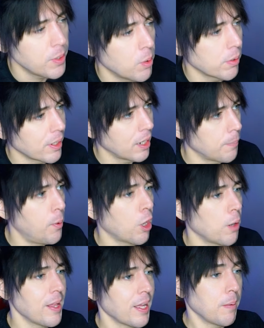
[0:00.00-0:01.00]
or we get a
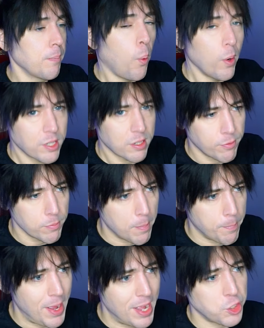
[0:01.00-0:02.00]
Pokemon that can poison from the
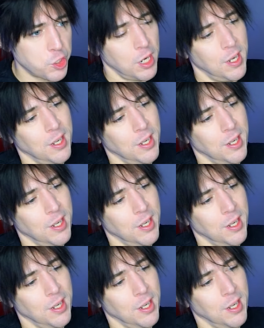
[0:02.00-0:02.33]
bench,